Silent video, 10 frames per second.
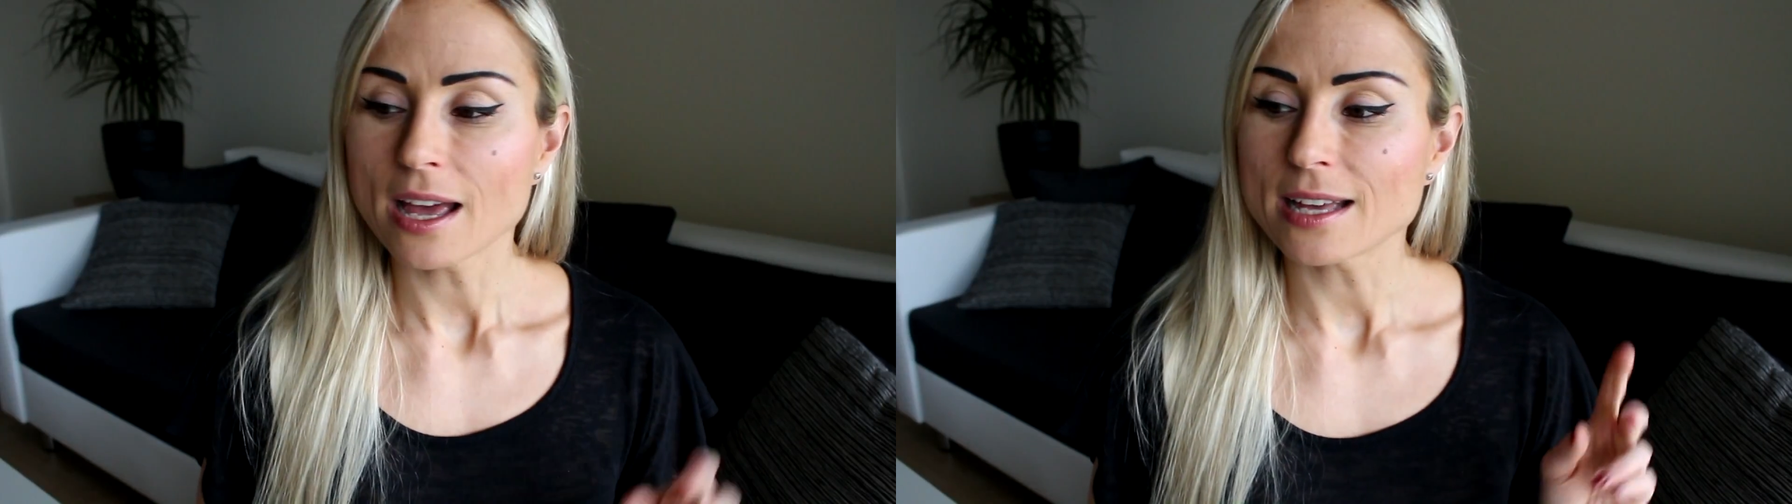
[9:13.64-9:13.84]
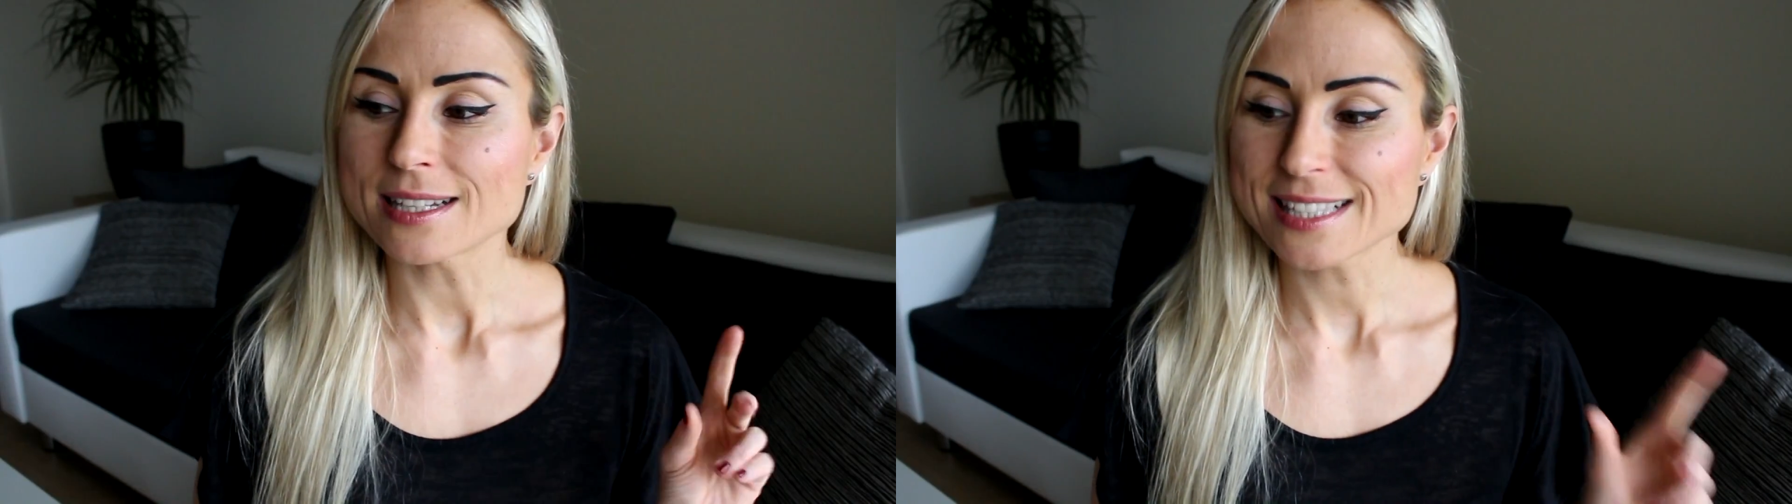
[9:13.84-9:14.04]

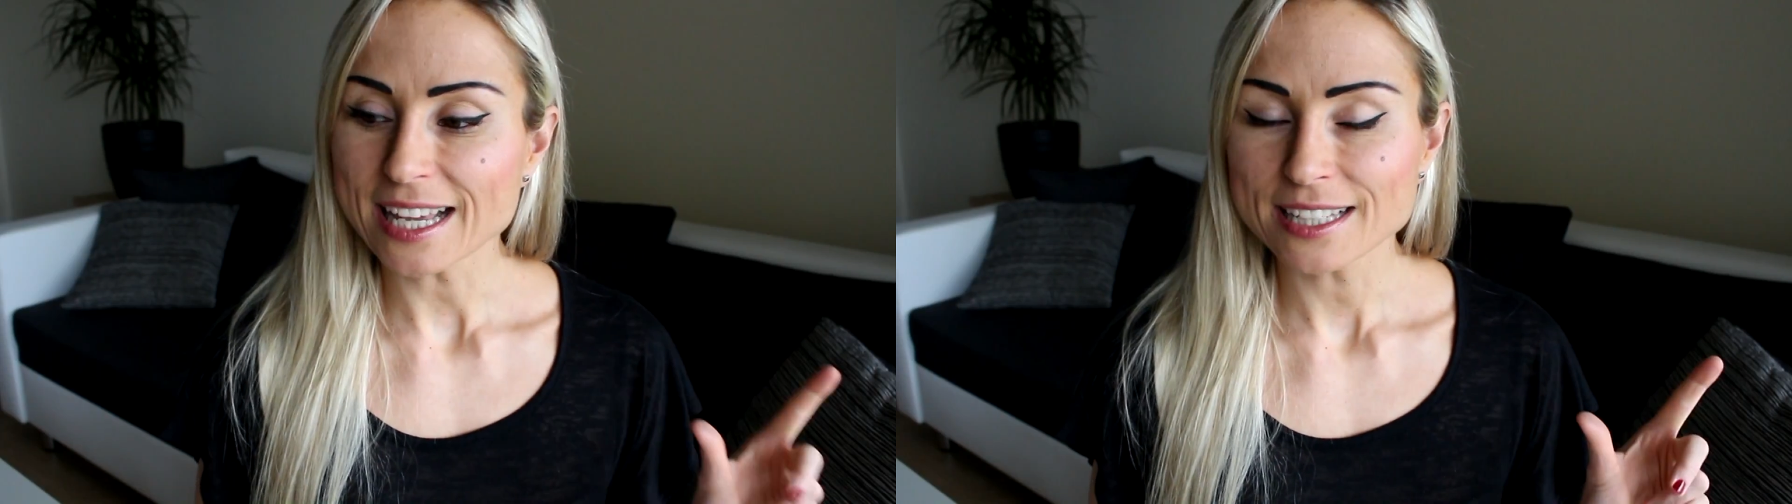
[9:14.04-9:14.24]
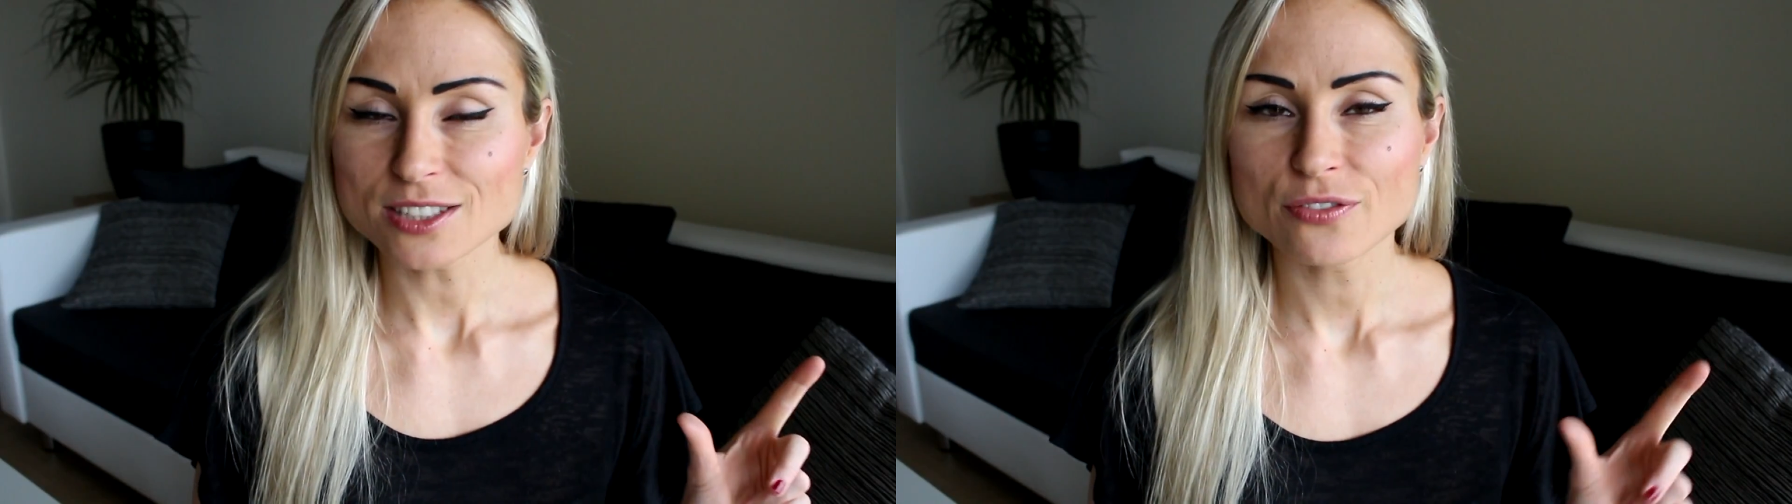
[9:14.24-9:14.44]

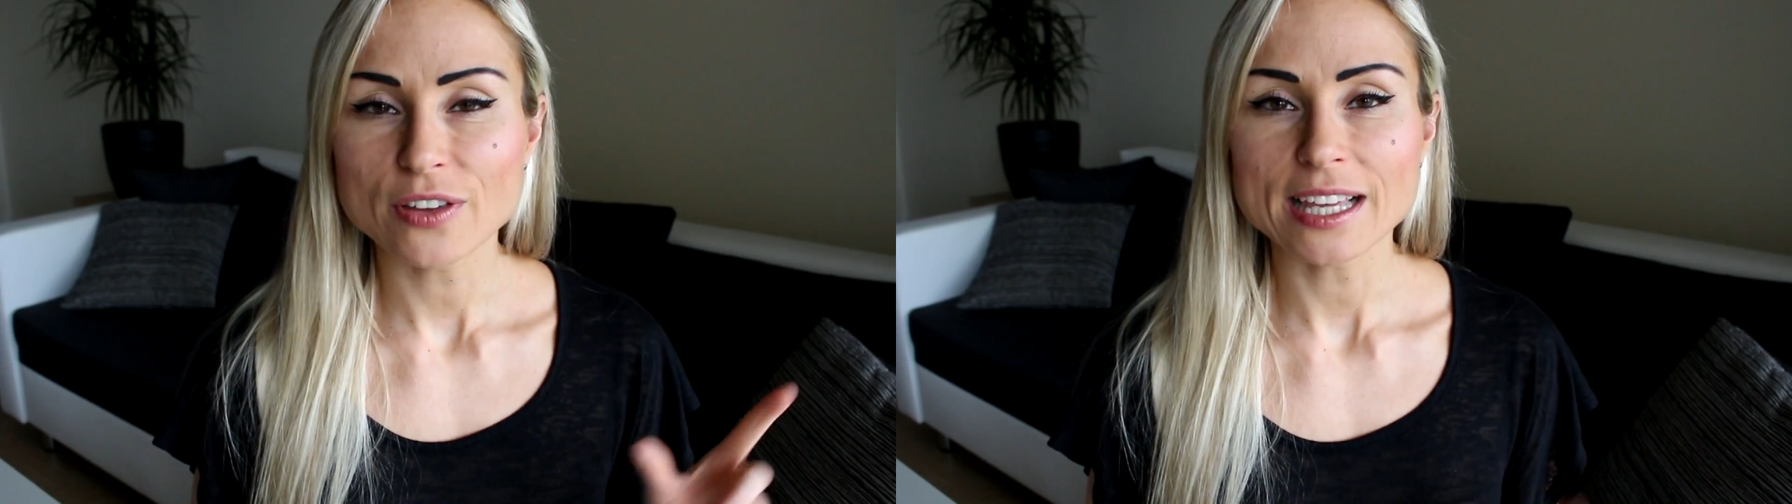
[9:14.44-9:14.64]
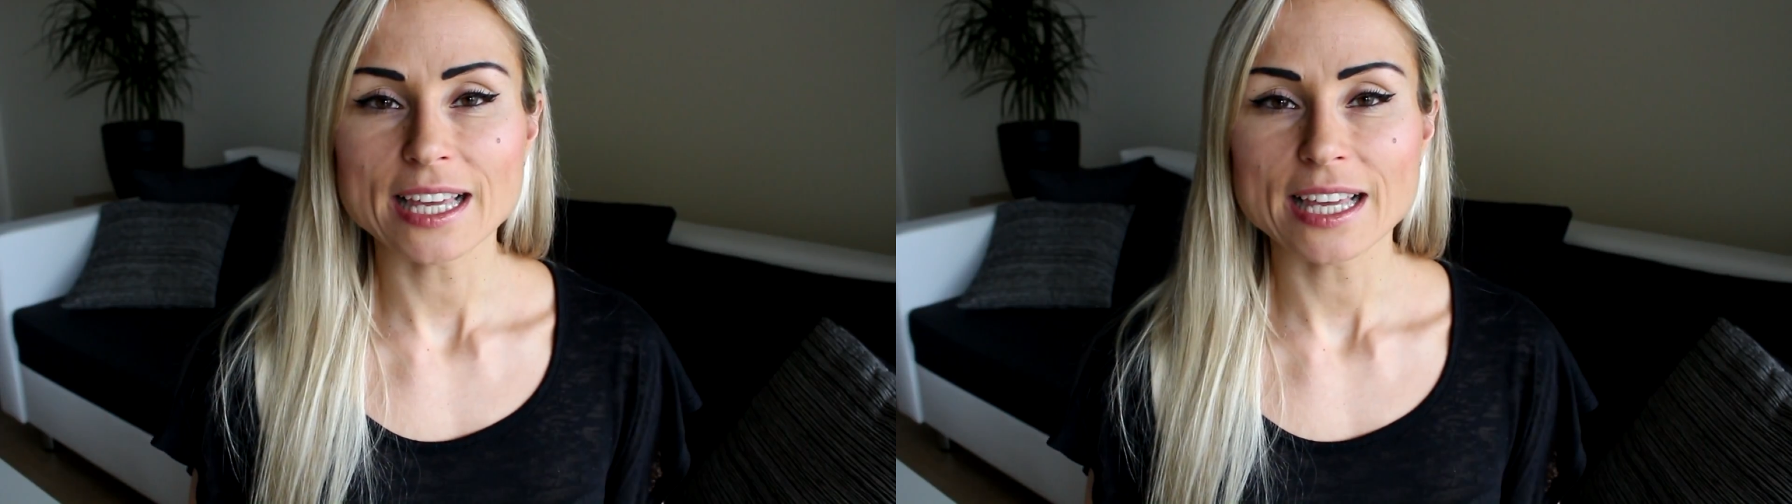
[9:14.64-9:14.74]
Second thing